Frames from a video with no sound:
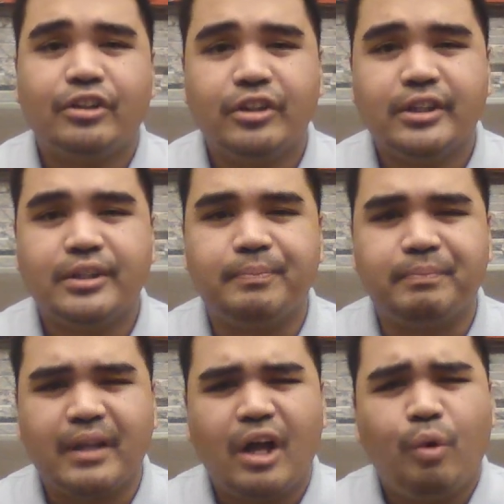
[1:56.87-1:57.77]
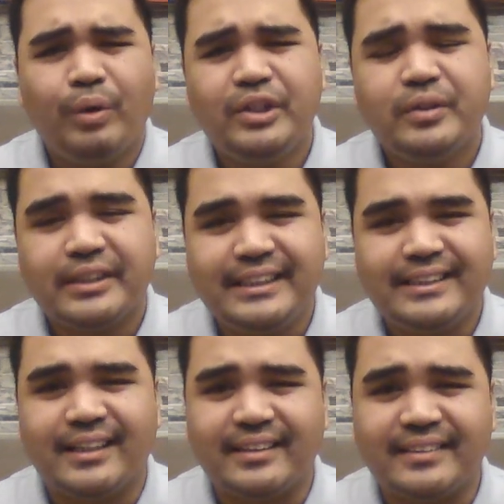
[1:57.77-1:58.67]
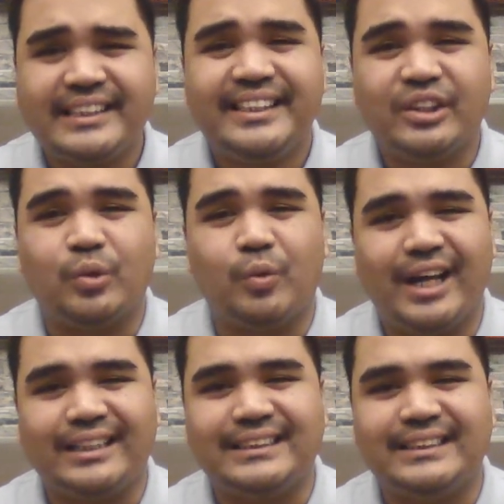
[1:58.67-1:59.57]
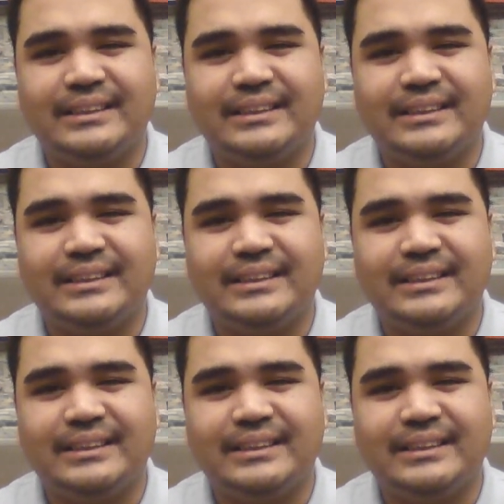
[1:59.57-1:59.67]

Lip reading: Third, when you read, read it twice.